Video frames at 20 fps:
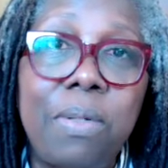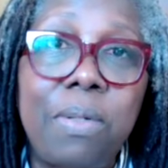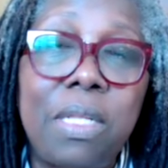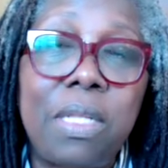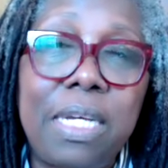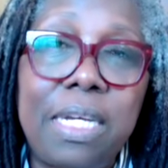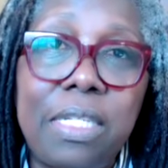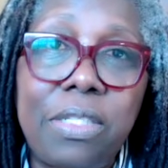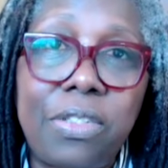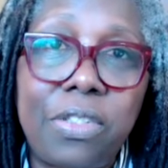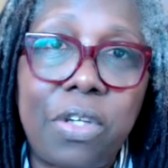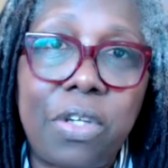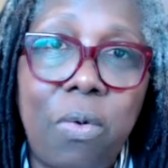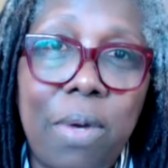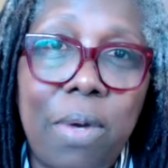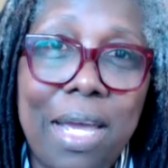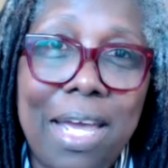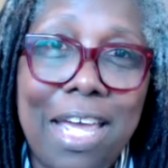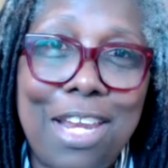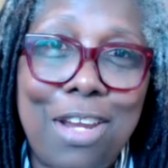please
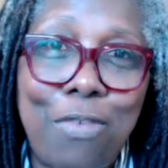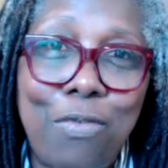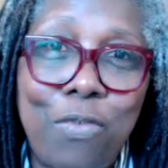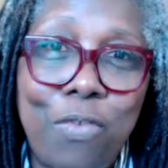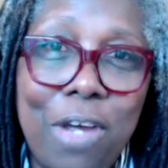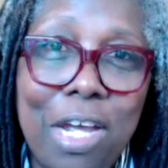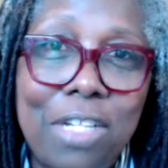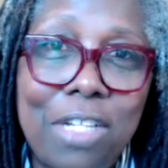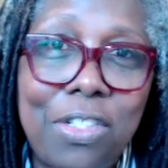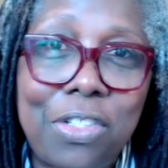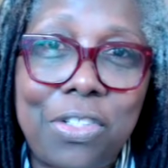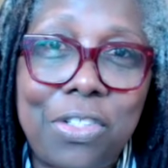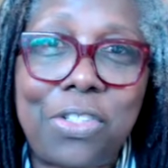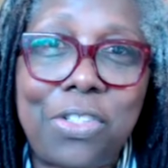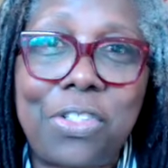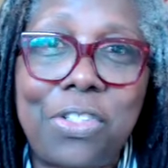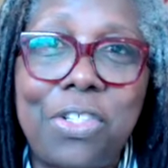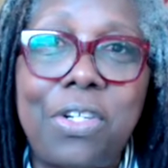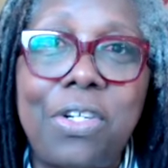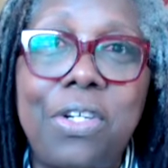go ahead and
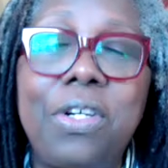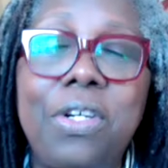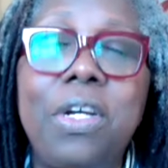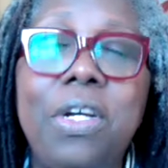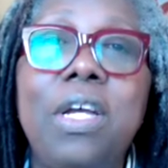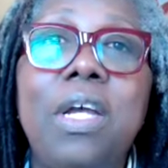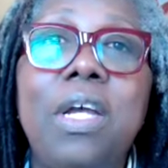register.